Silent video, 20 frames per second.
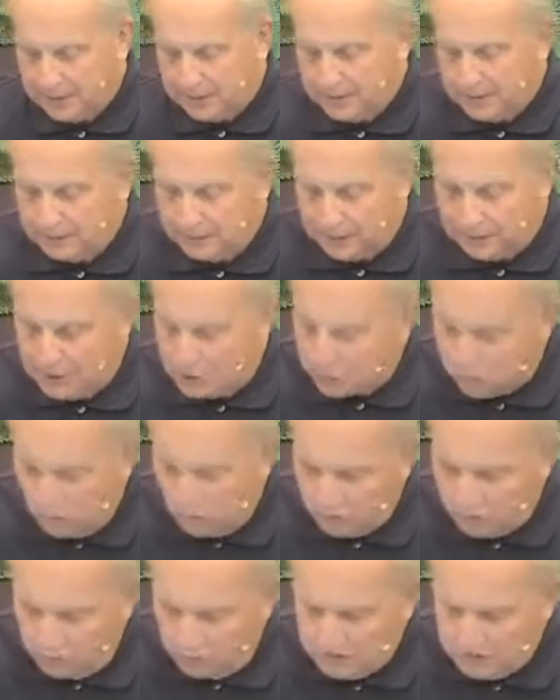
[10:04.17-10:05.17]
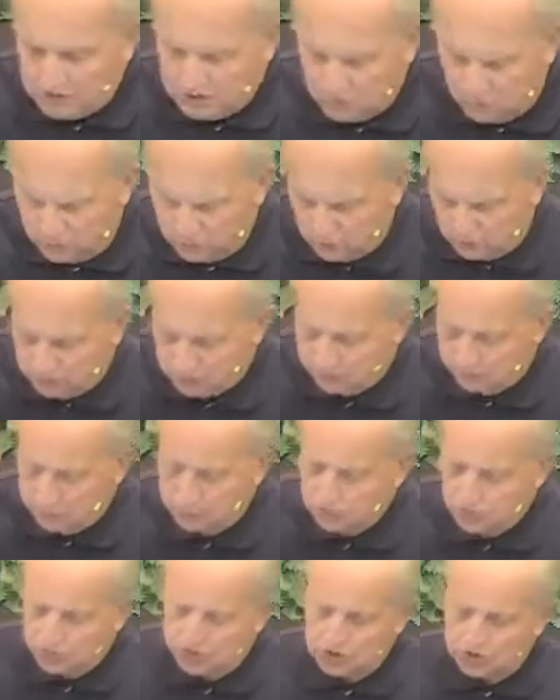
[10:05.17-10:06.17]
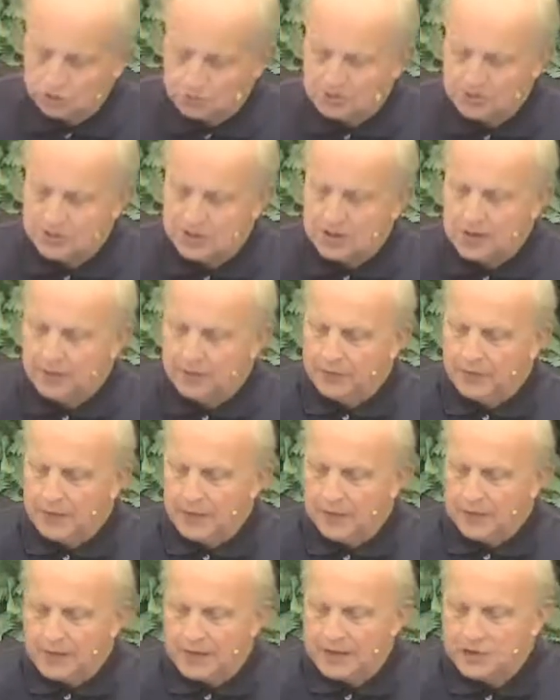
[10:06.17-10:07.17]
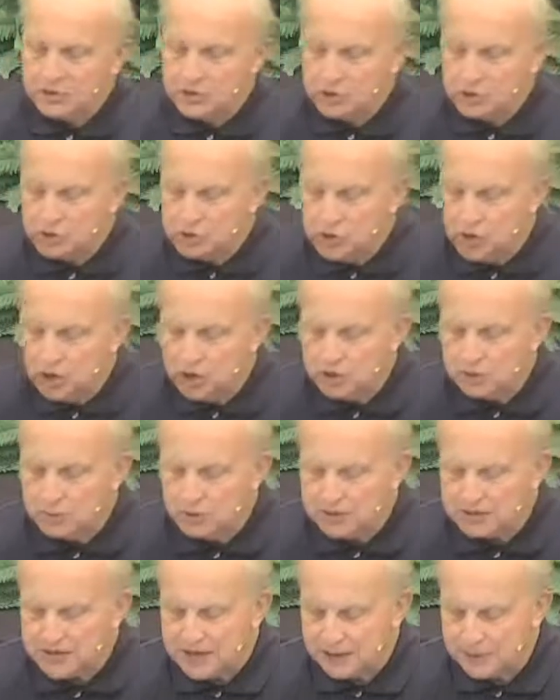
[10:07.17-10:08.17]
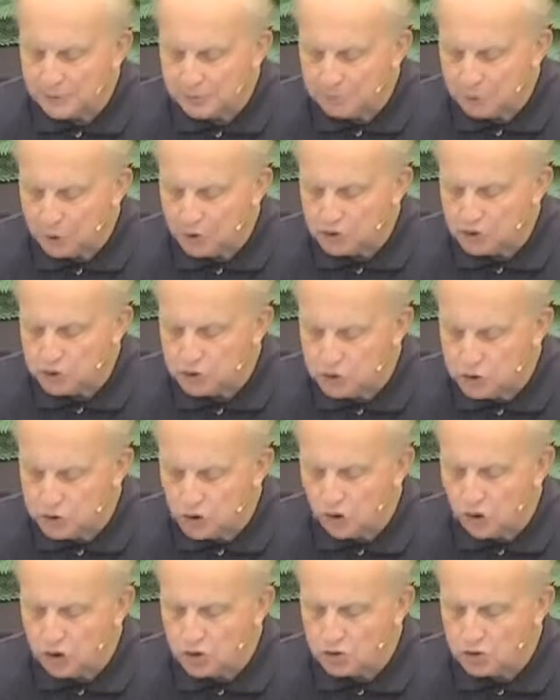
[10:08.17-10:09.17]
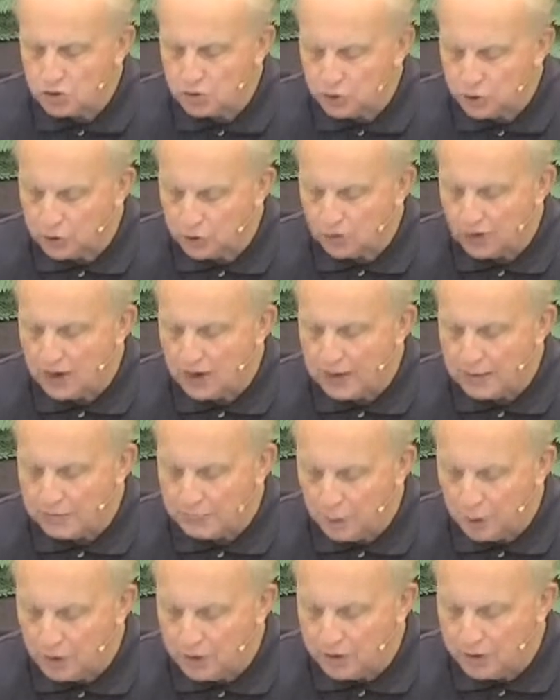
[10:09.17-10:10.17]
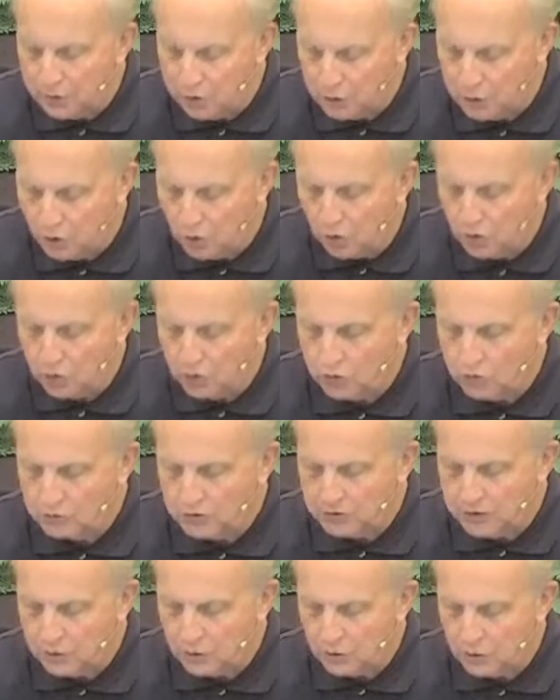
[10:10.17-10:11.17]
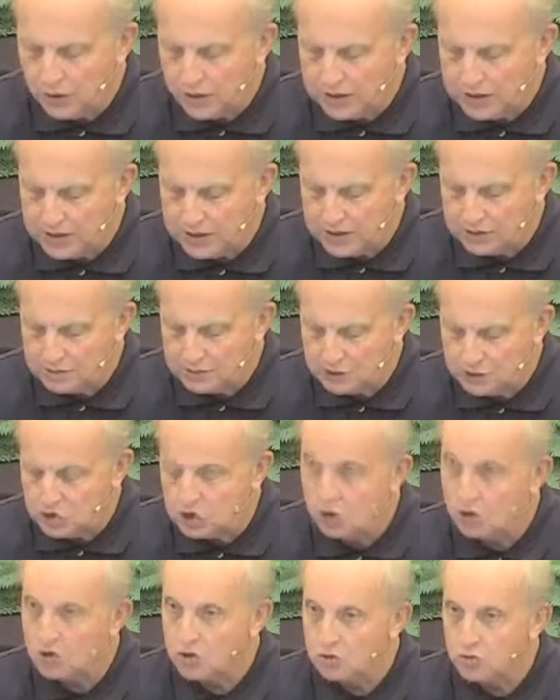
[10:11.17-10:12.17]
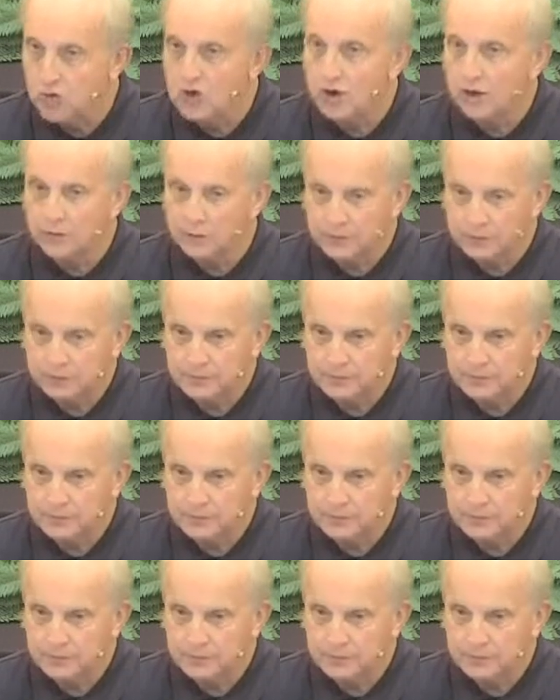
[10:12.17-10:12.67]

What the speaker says: Here's what it means, though, in terms of judicial basis. That is, the judge must have the person charged with a crime brought into the courtroom to hear what he's been charged with.